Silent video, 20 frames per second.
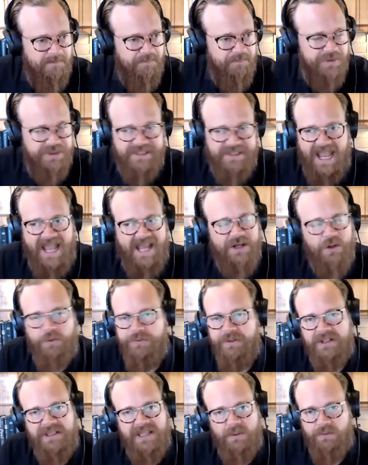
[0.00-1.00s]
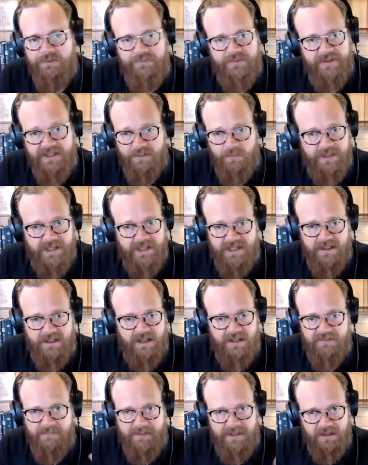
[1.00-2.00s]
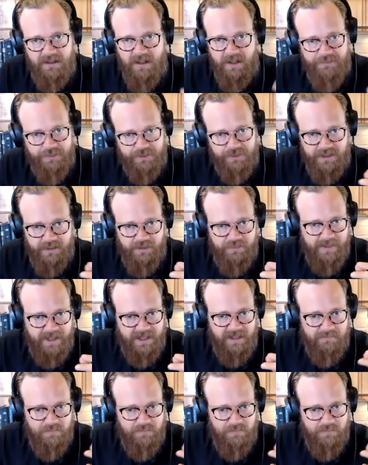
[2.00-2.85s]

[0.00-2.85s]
but I don't think they would fit in with any kind of Pentecostal charismatic